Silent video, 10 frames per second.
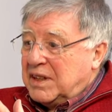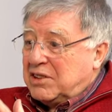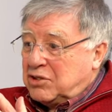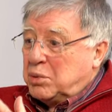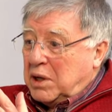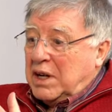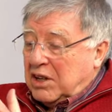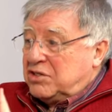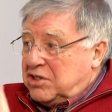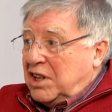that's where,
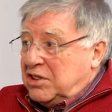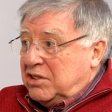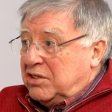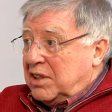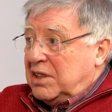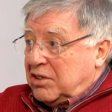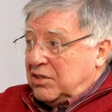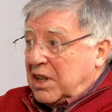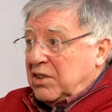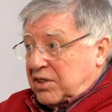as churches and
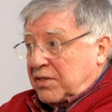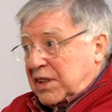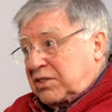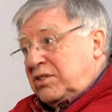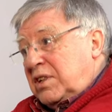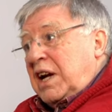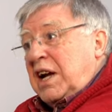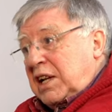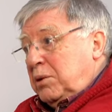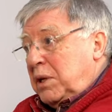as civic
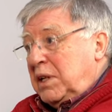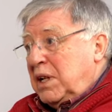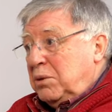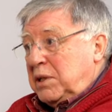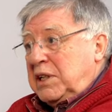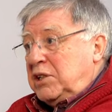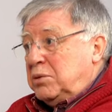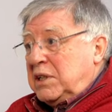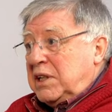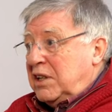society, we, we
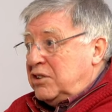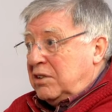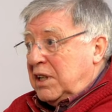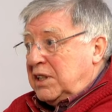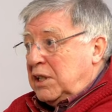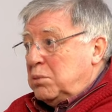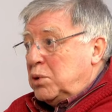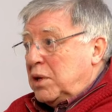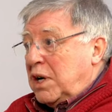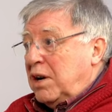need to engage a great deal
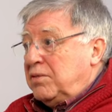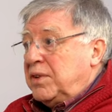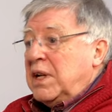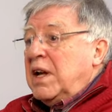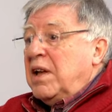more of.